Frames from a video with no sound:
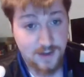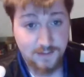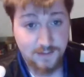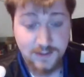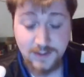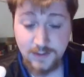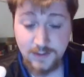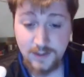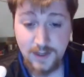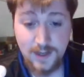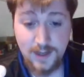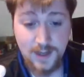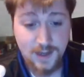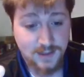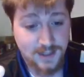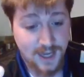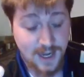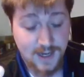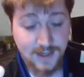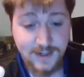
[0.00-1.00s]
easily
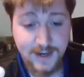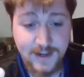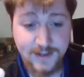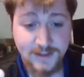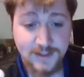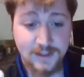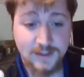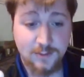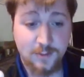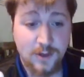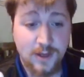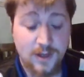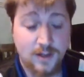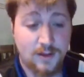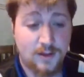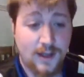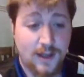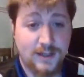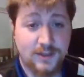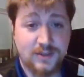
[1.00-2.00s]
get takedowns as
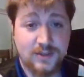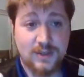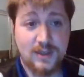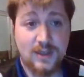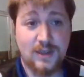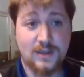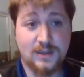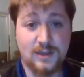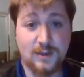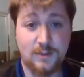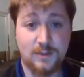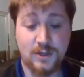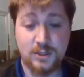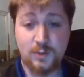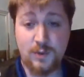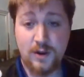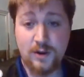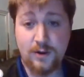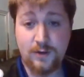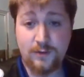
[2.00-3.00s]
well. I just think he's a
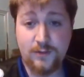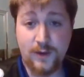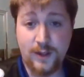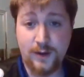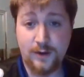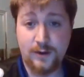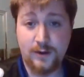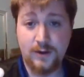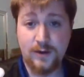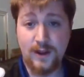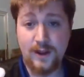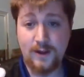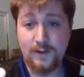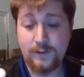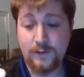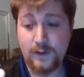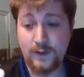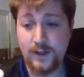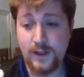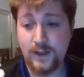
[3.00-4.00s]
much better fighter. I
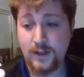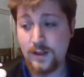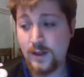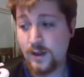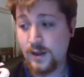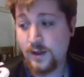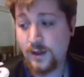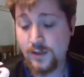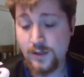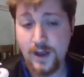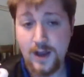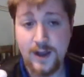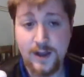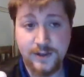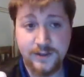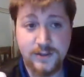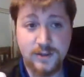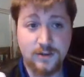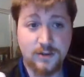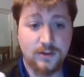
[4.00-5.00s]
feel like the
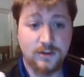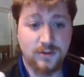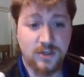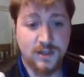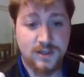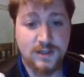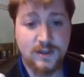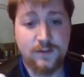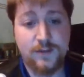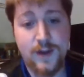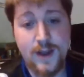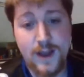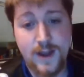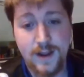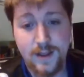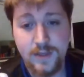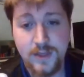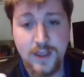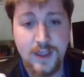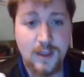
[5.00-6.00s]
odds are
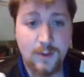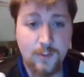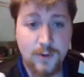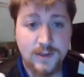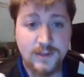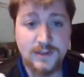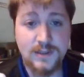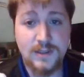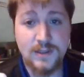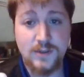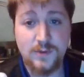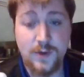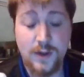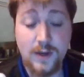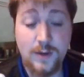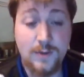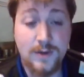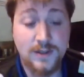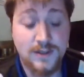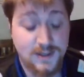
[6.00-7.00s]
justified. I think he wins this
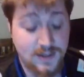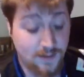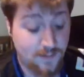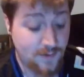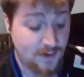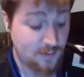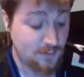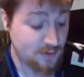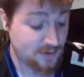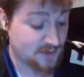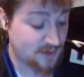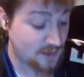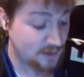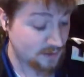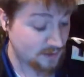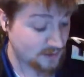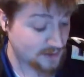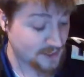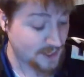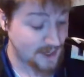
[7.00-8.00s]
fight about 70%
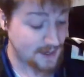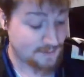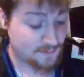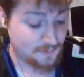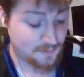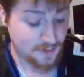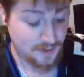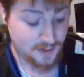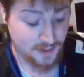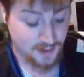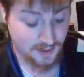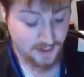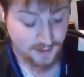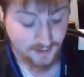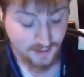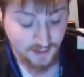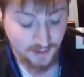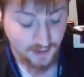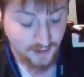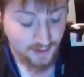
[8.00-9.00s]
of the time,
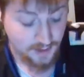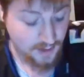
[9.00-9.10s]
but